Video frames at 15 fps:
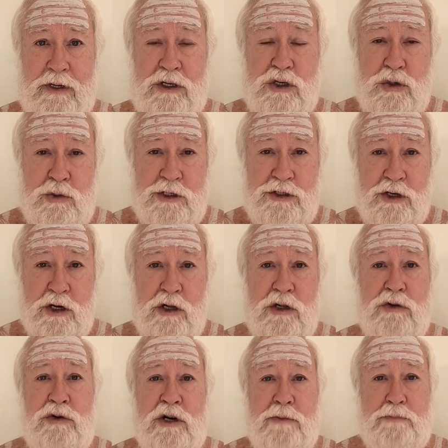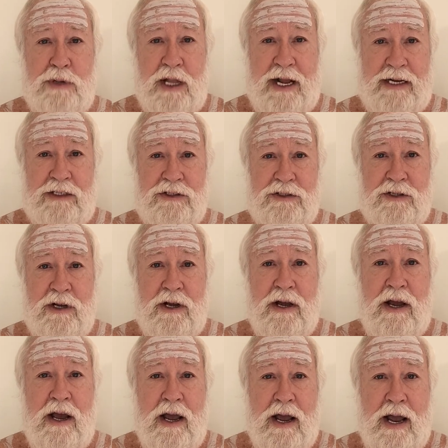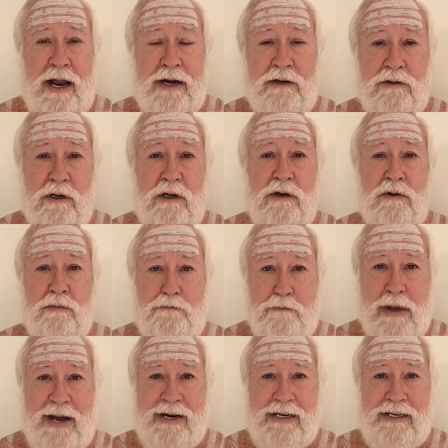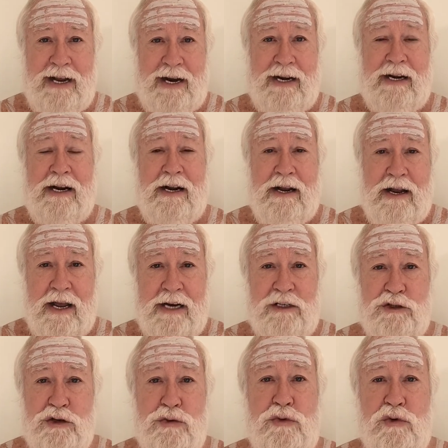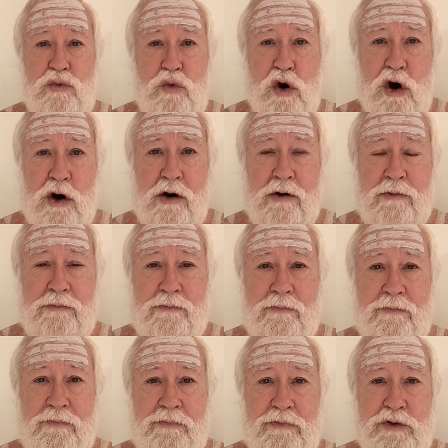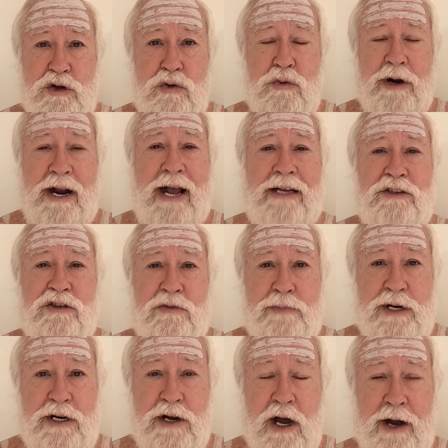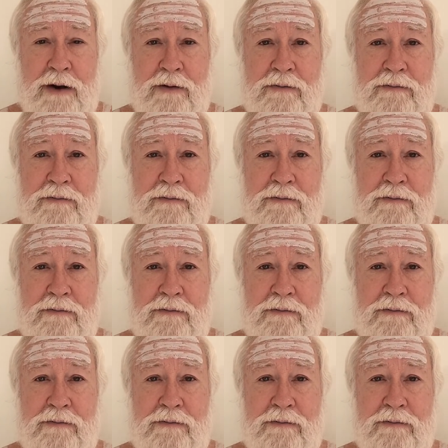to a secluded place and meditate and do the work. Do what has to be done.